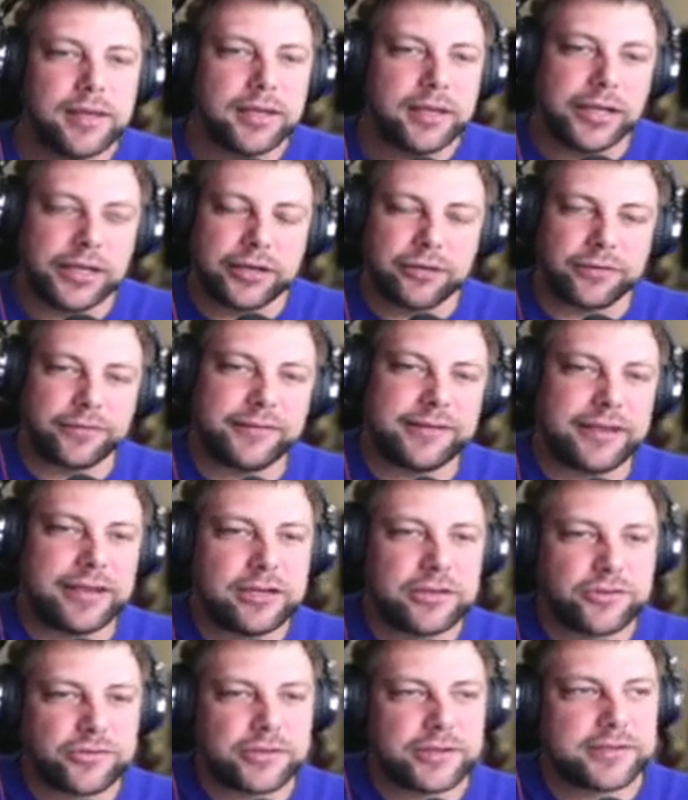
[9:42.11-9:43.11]
It earns
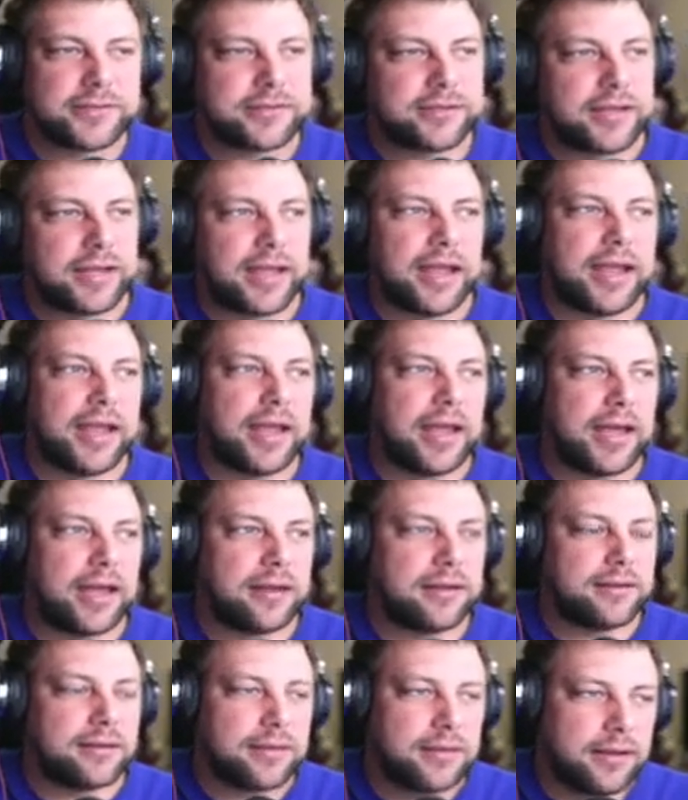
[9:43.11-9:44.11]
interest.
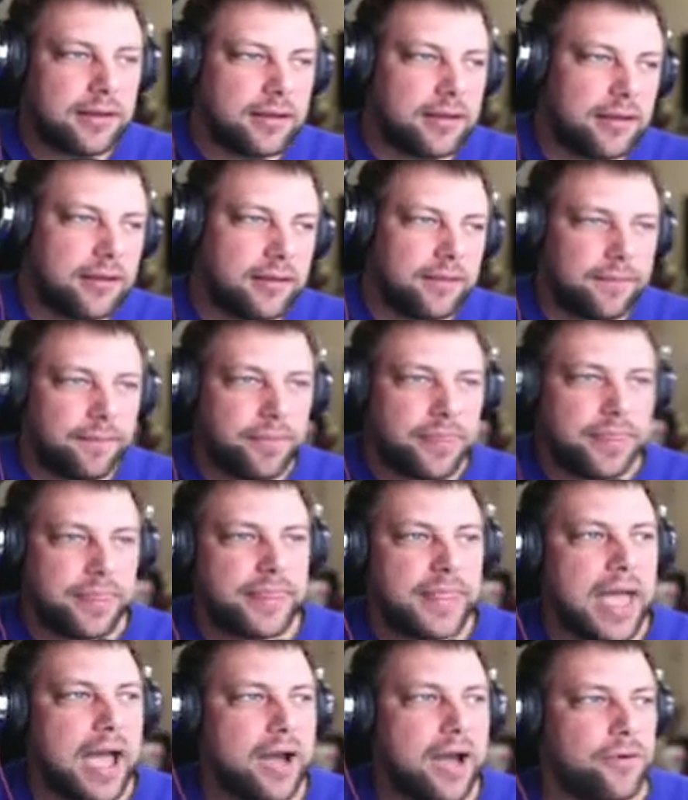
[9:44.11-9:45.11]
And
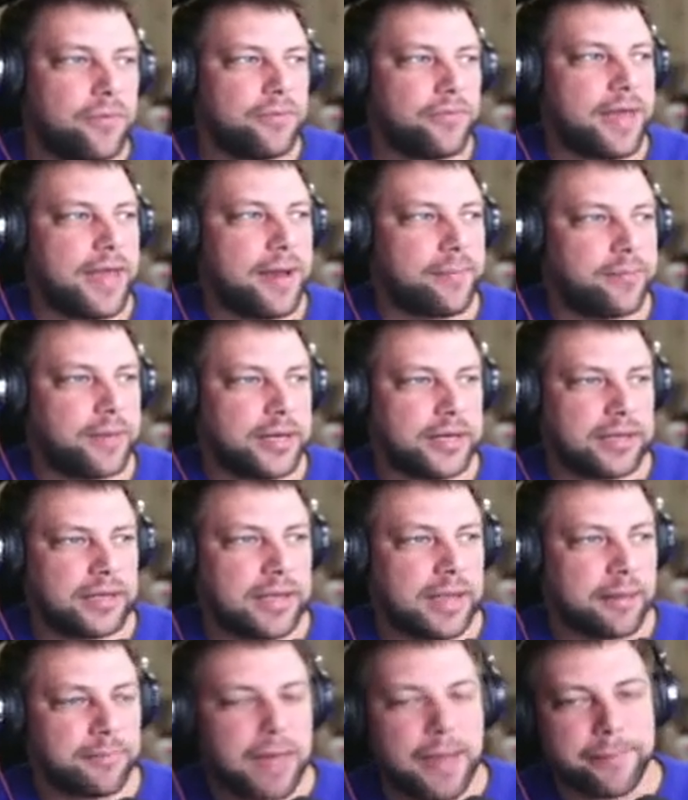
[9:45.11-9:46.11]
now that money,
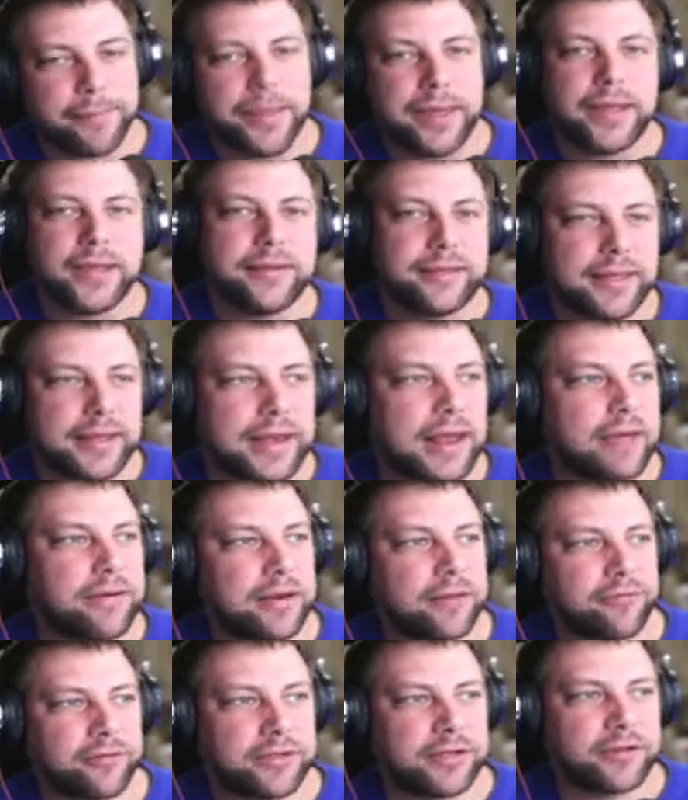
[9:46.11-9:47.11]
I'm not paying that out
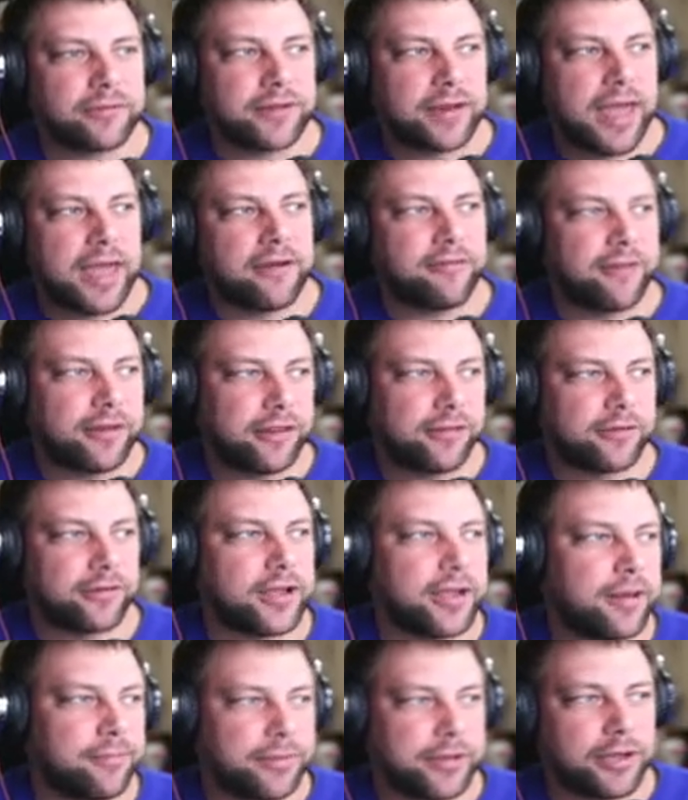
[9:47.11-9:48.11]
every year to have another
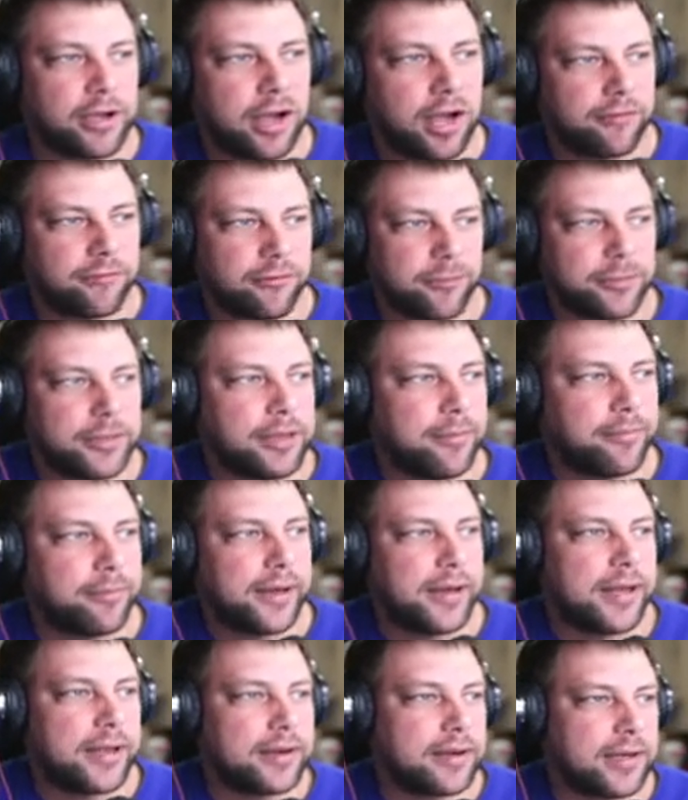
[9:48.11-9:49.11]
company offer me a
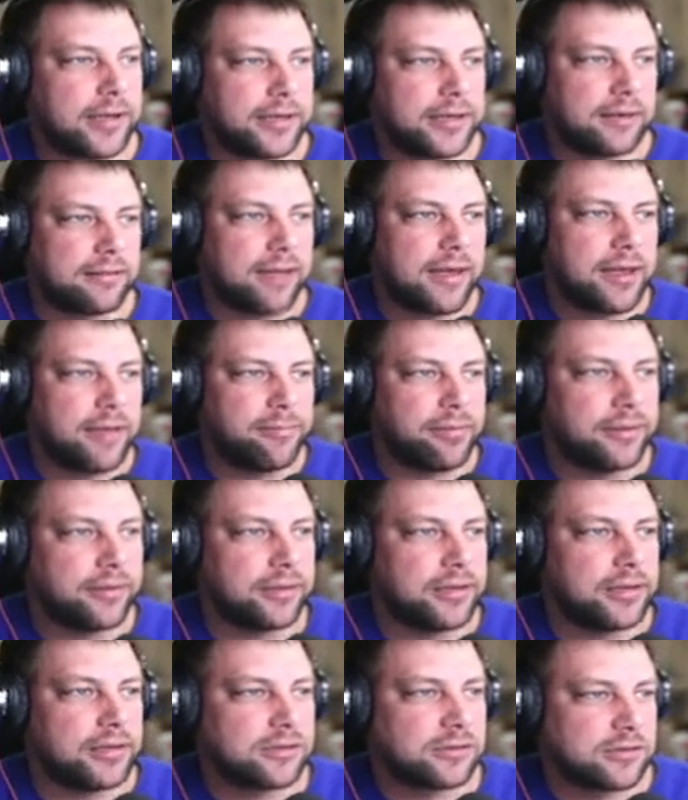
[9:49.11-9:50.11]
bond. I need
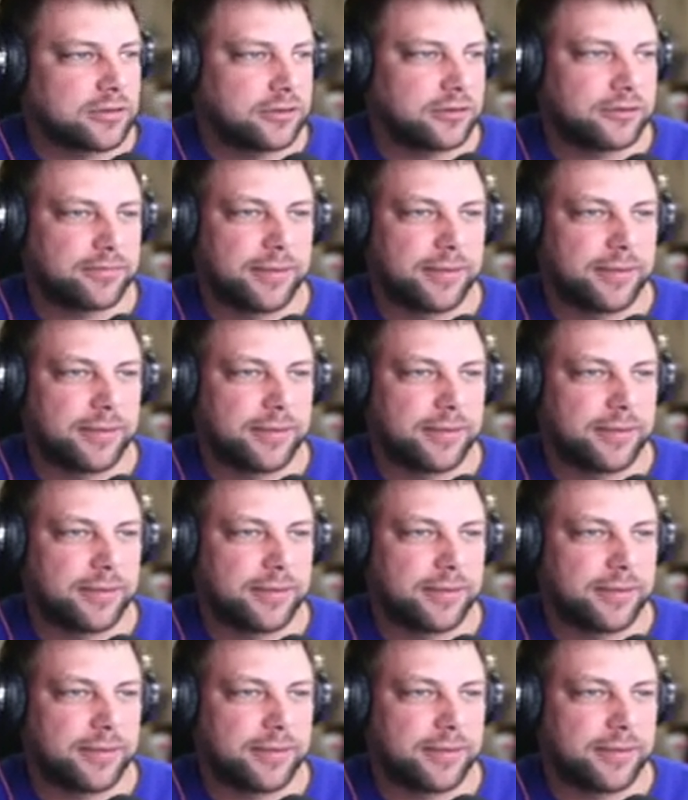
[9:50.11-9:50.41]
liability insurance.